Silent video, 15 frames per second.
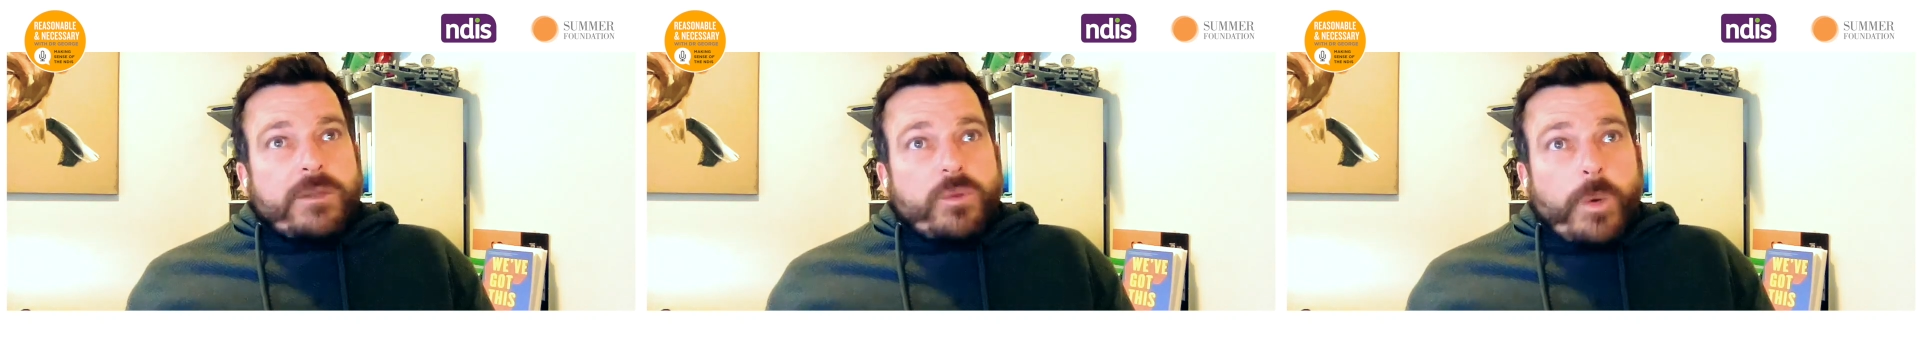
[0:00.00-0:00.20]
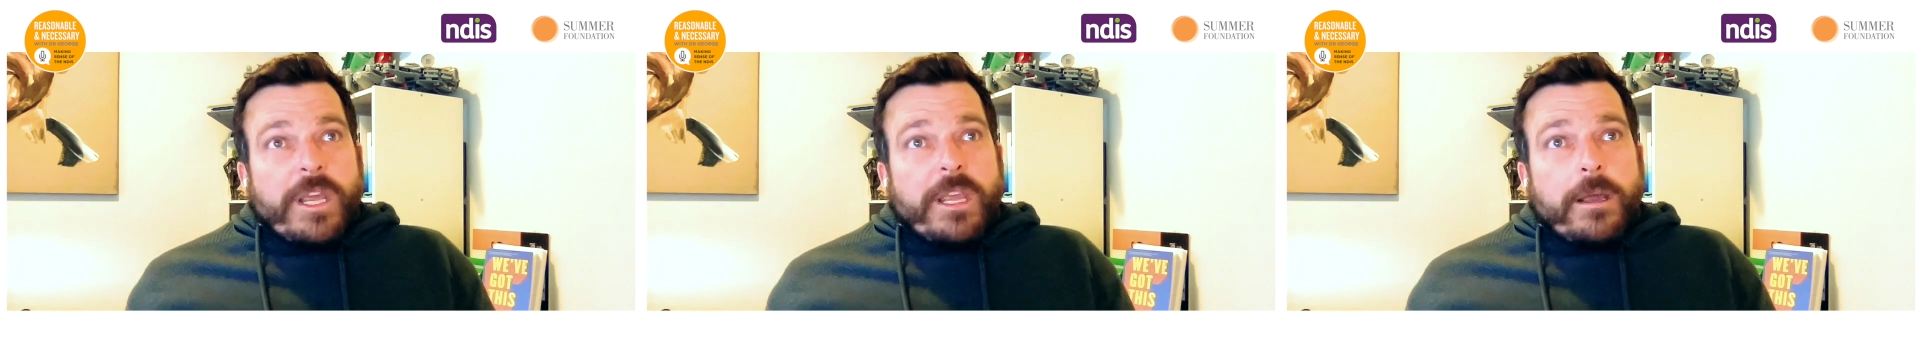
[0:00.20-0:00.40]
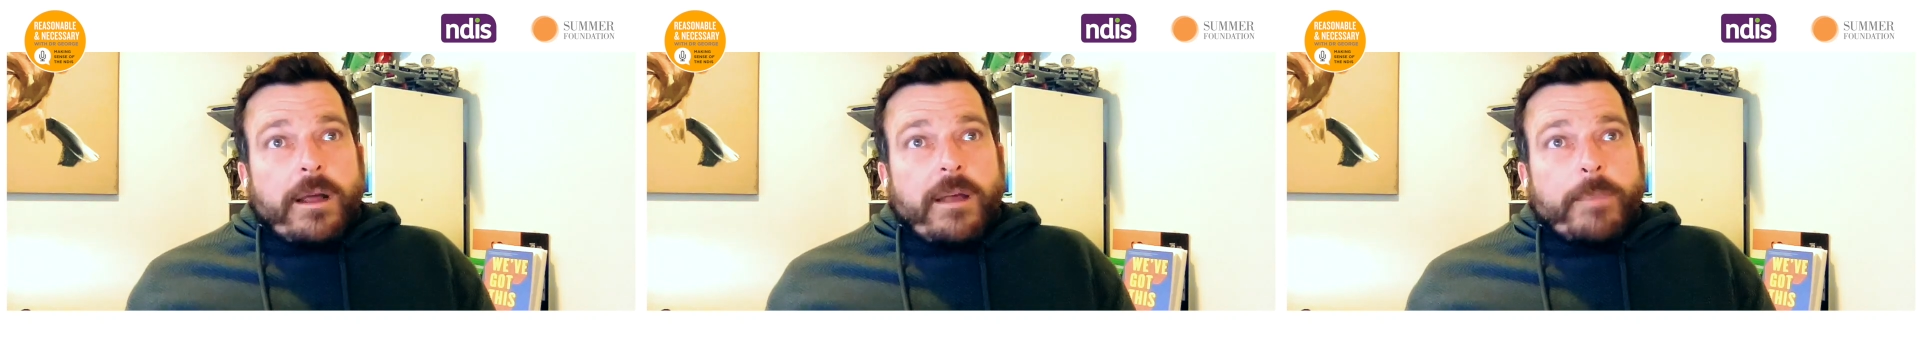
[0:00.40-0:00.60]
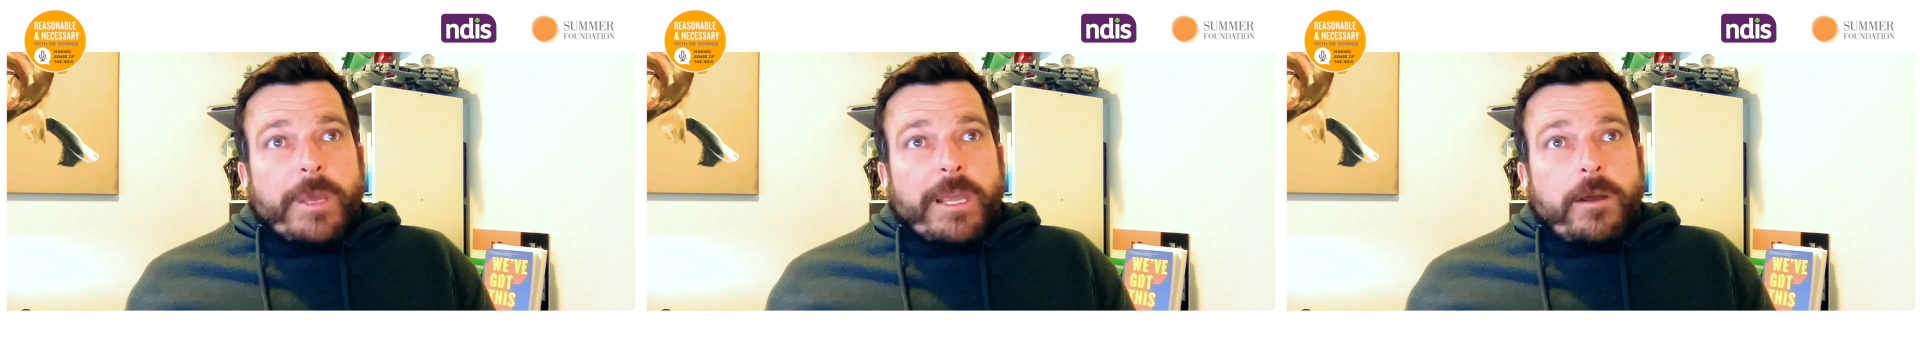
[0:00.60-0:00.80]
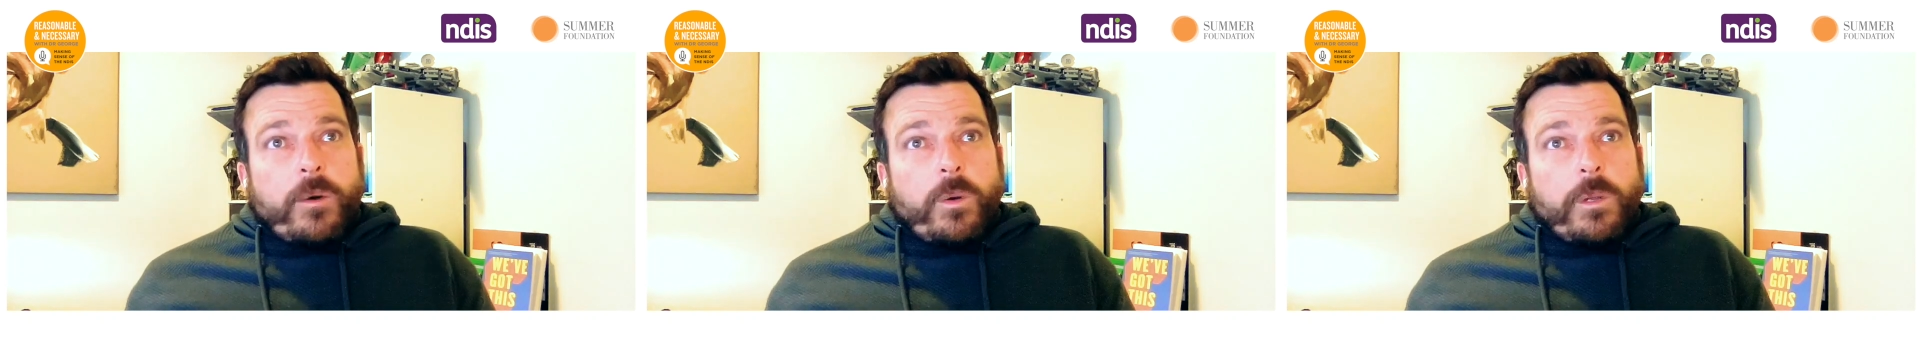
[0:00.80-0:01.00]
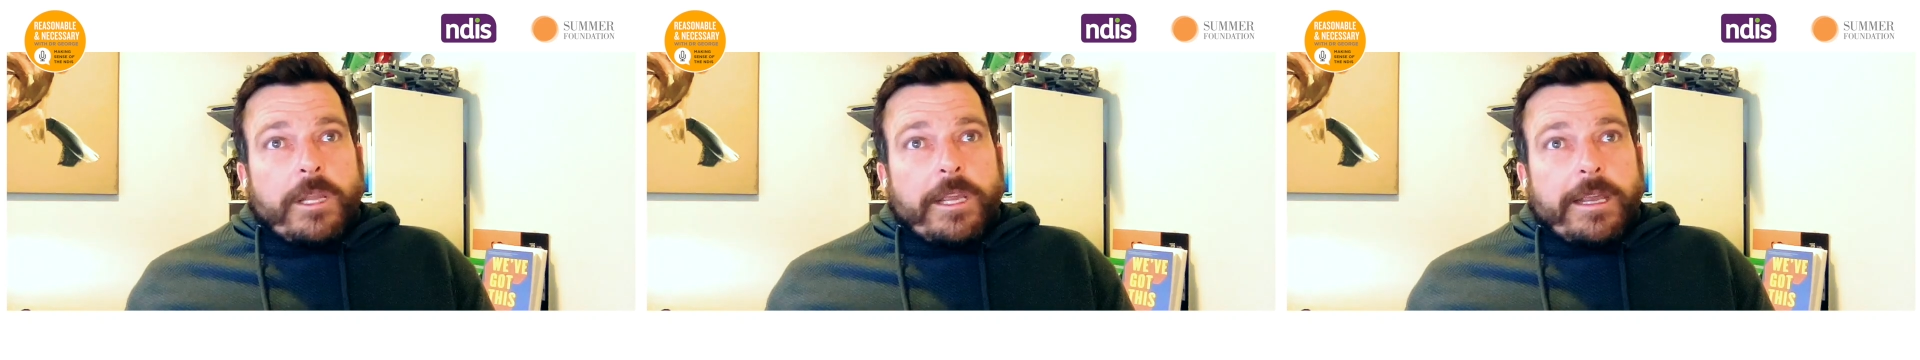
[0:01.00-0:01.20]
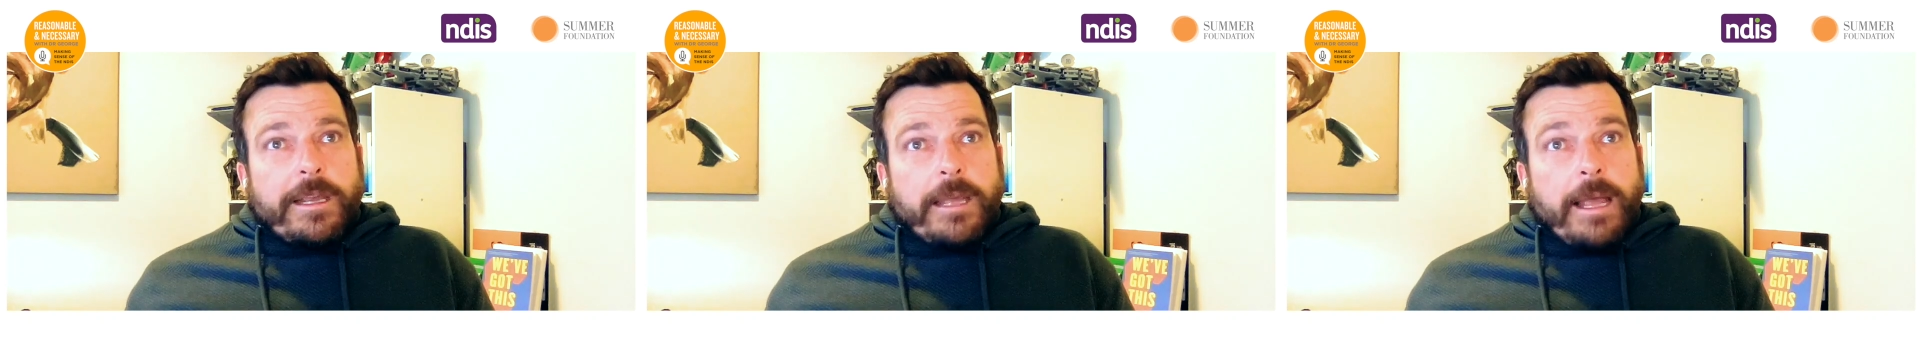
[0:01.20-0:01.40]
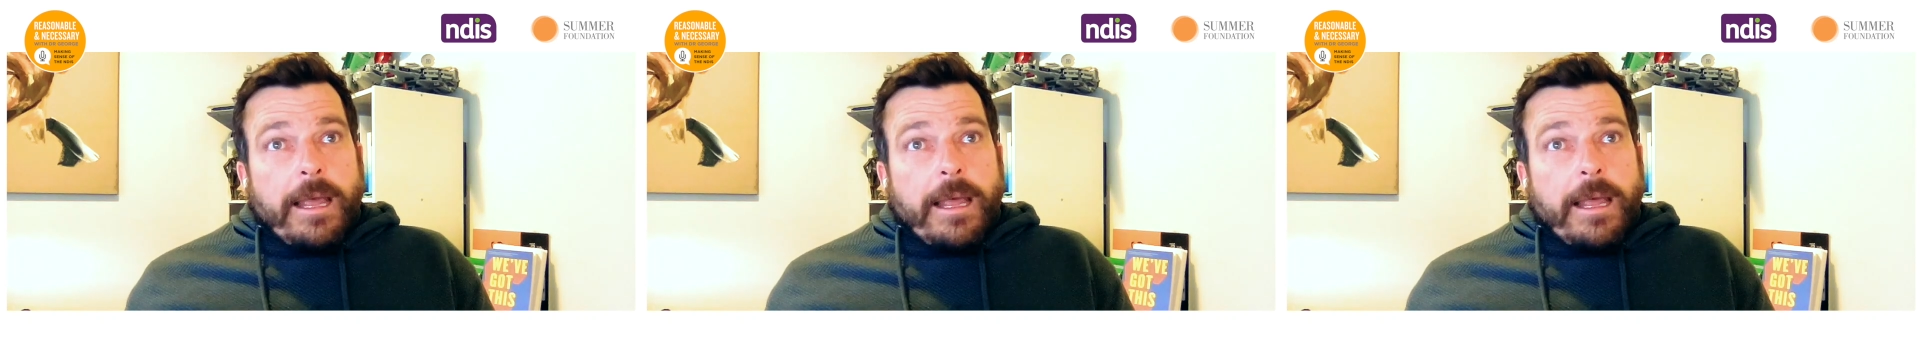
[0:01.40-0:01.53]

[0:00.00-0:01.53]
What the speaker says: week I've been calling